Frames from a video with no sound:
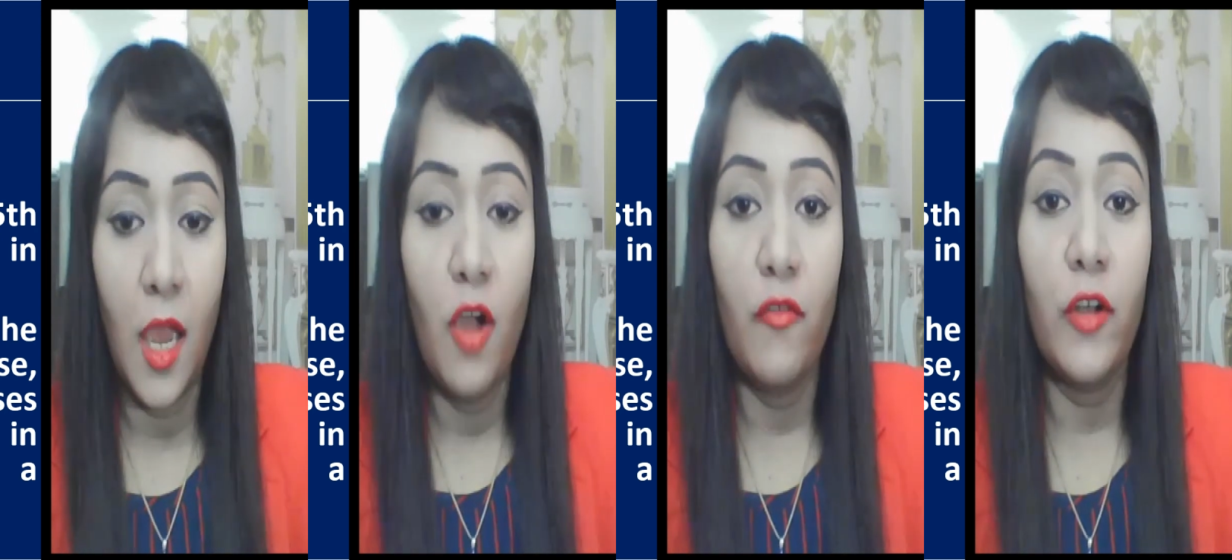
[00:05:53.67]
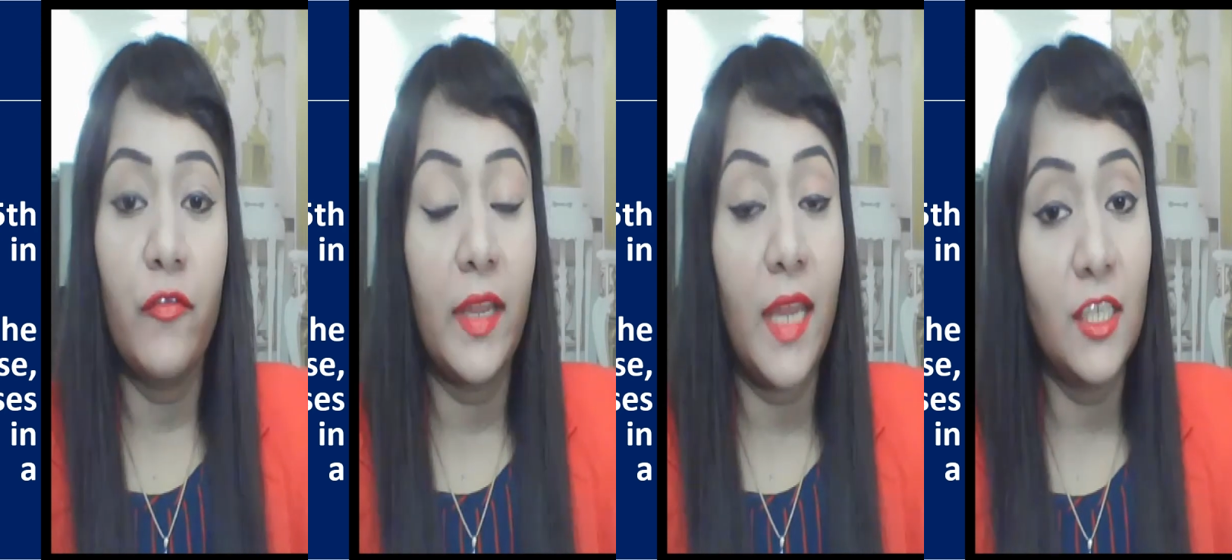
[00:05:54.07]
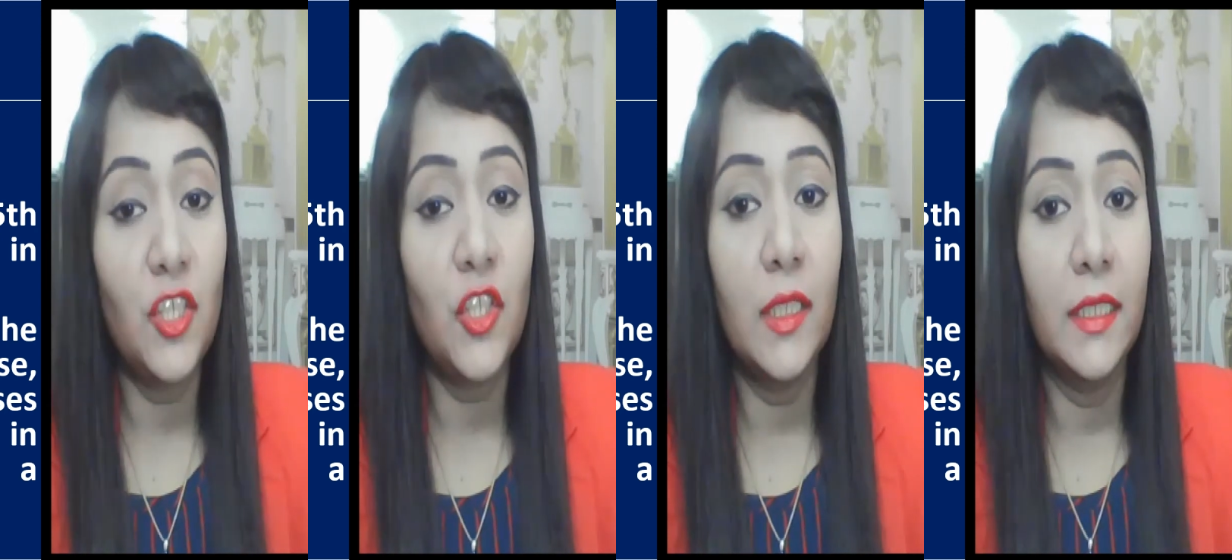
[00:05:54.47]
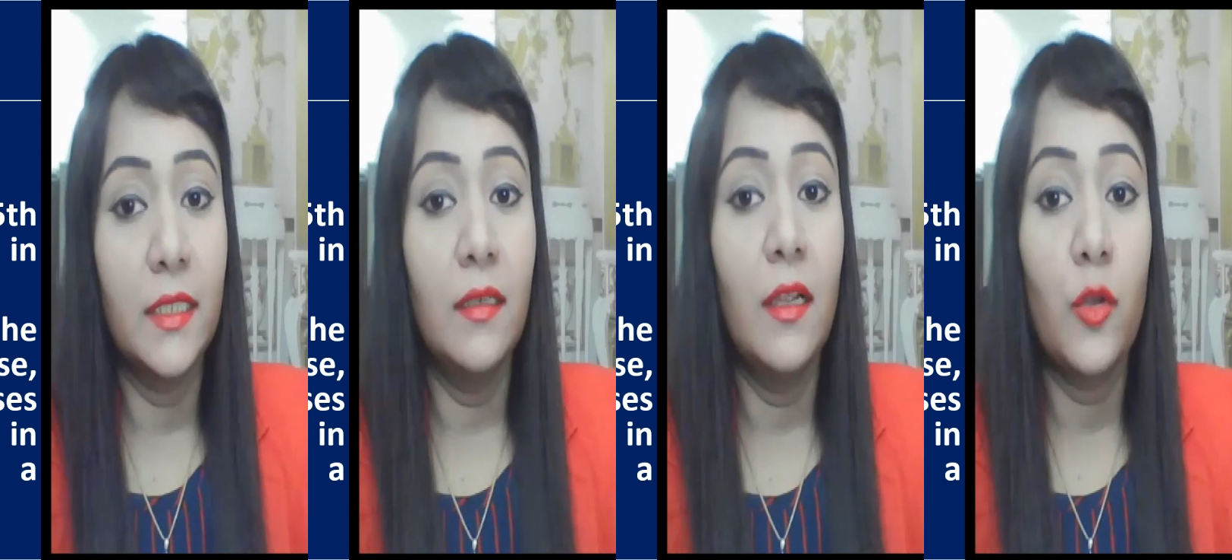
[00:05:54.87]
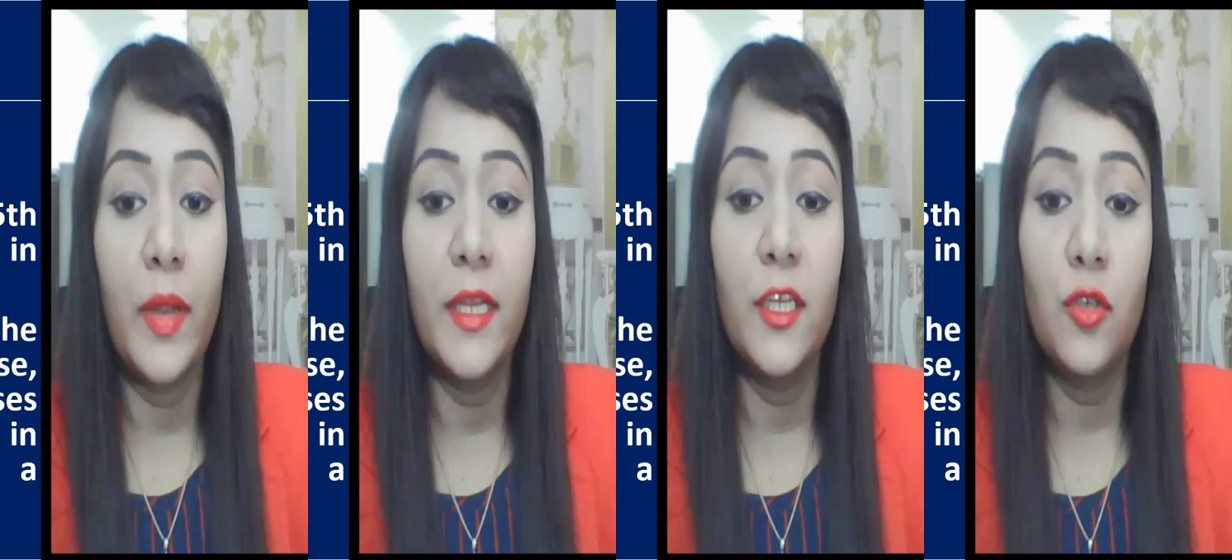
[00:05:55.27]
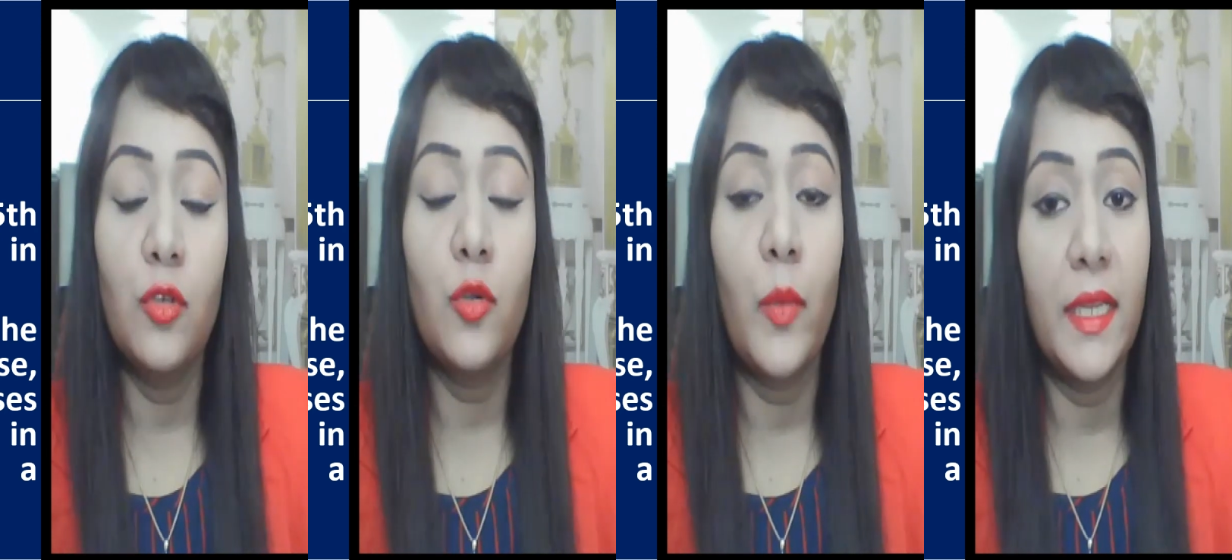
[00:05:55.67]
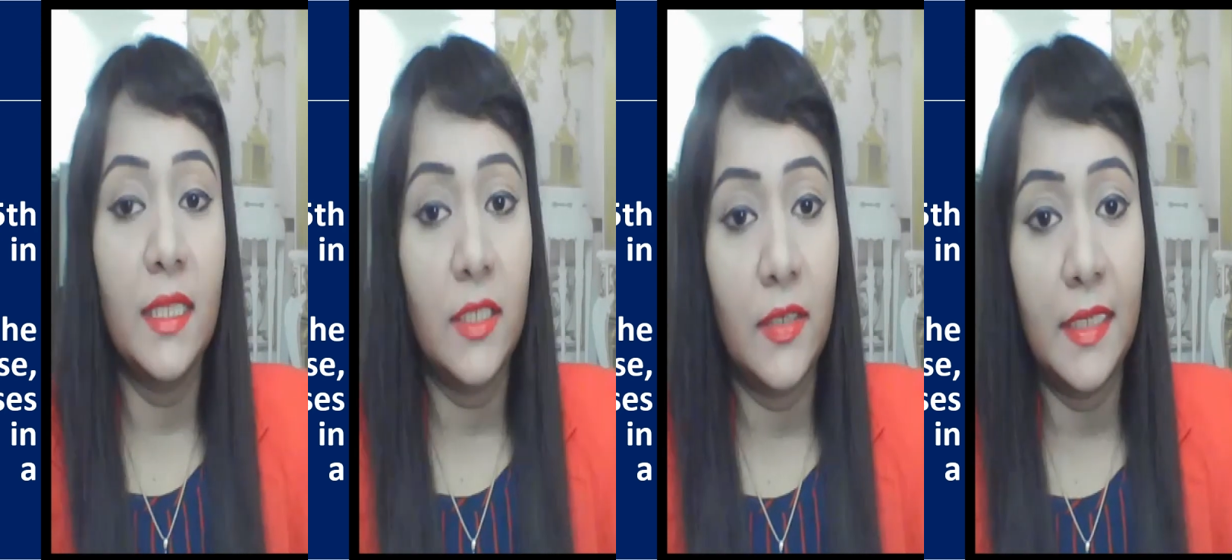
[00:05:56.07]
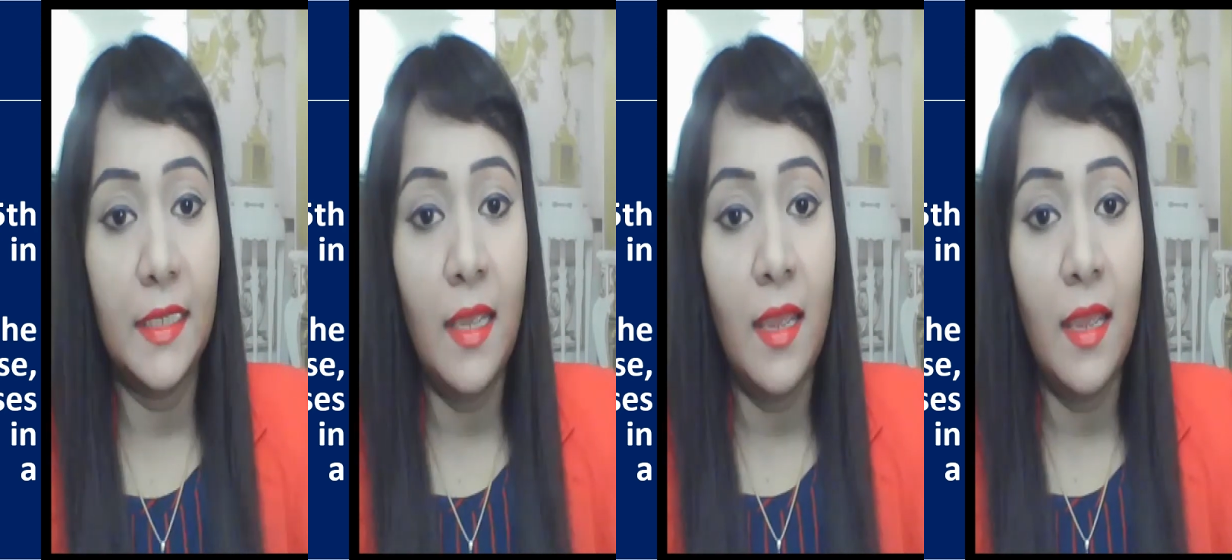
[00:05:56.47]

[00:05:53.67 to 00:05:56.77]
For financial year 22-23,